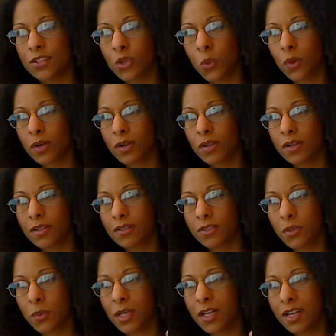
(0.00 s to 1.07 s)
Twirl,
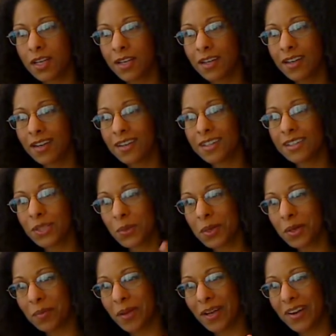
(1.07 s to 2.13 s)
Tweety,
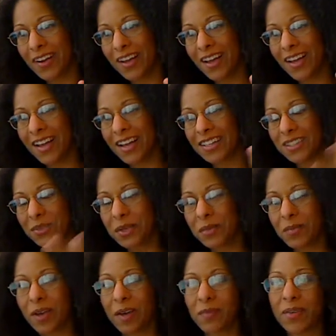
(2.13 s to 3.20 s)
Twitterberry, and
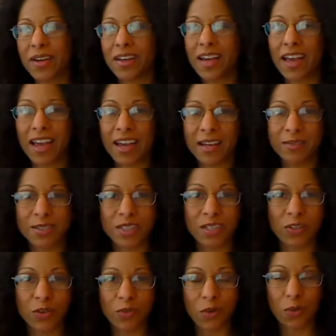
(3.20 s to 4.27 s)
TweetMem, and I'm
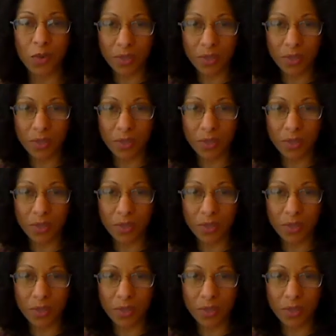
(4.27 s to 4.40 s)
going to go over